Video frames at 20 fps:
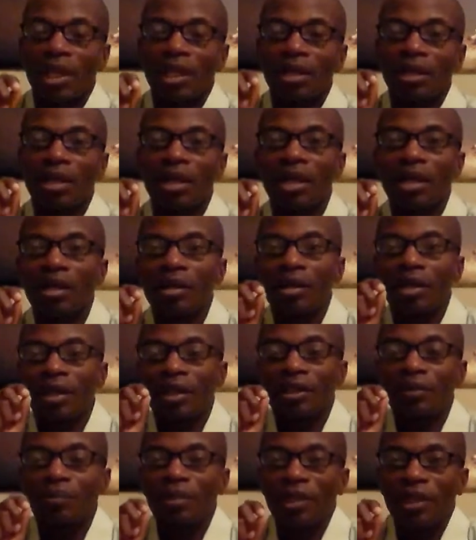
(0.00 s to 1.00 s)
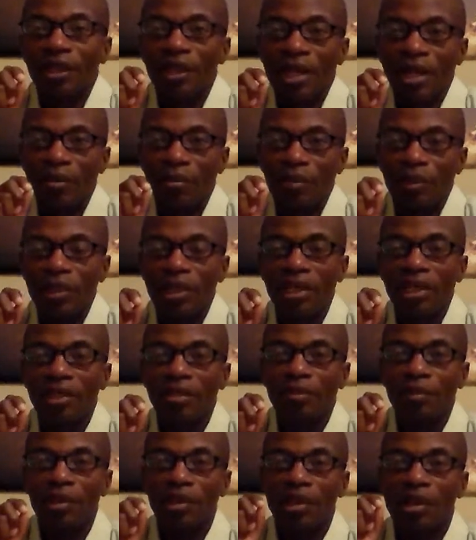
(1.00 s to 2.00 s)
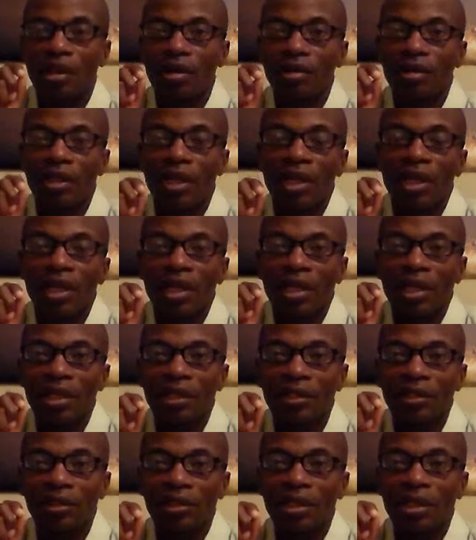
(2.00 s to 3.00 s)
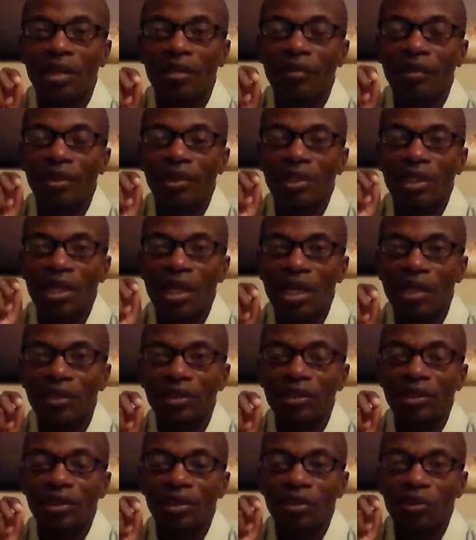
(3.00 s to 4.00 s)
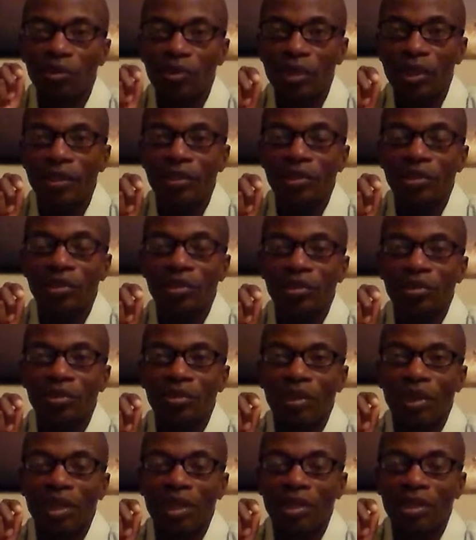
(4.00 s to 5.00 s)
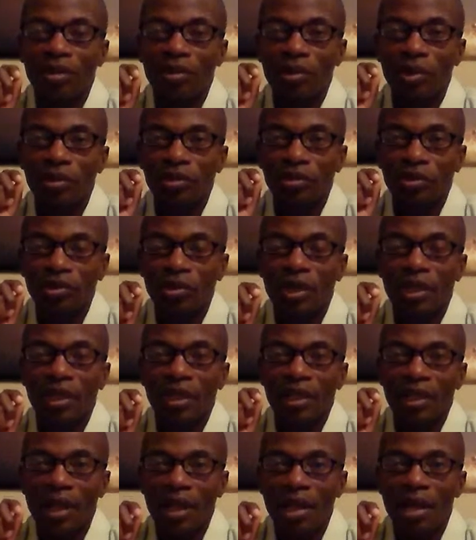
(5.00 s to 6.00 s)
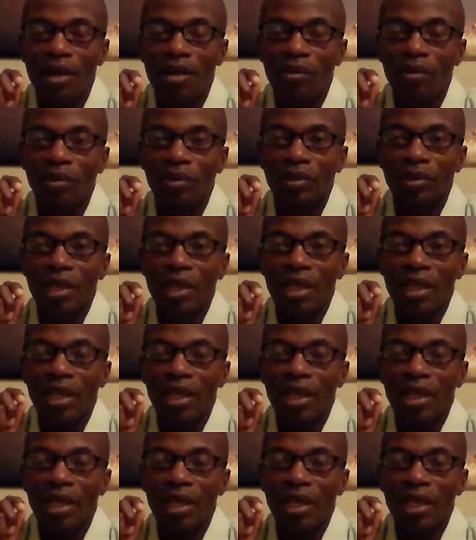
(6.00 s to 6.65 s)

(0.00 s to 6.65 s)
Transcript: And God, speak that peace because his love is constantly with you in your most darkest hours.